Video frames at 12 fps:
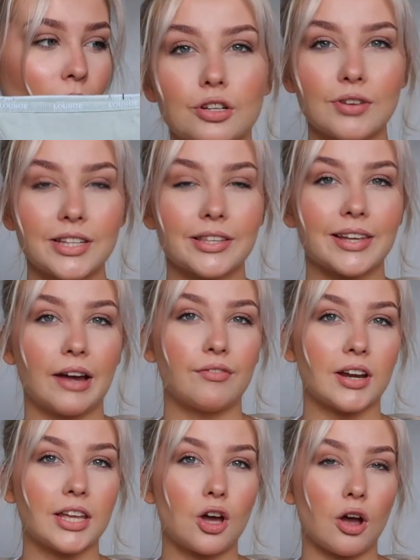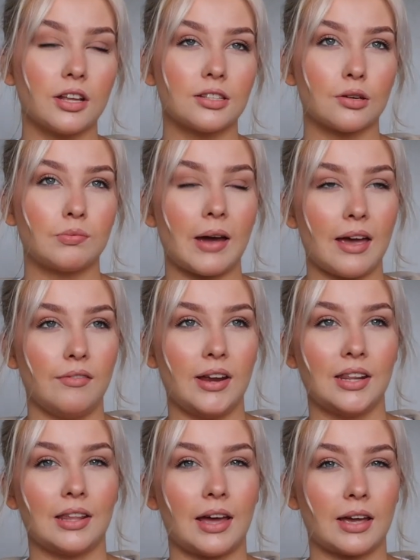Just recently I really got into
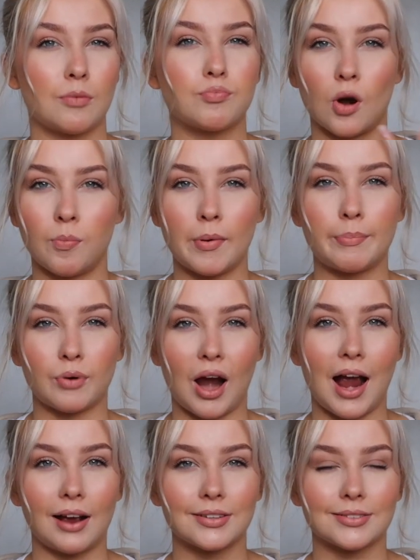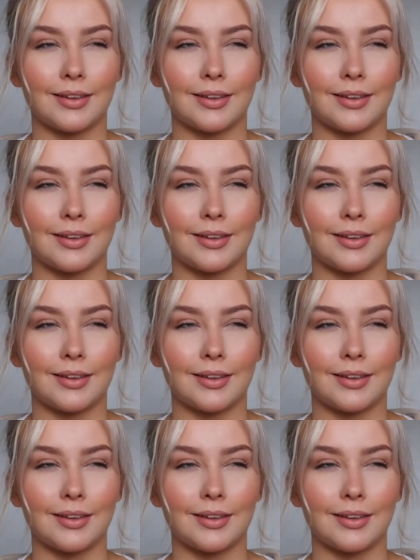wearing like proper bras.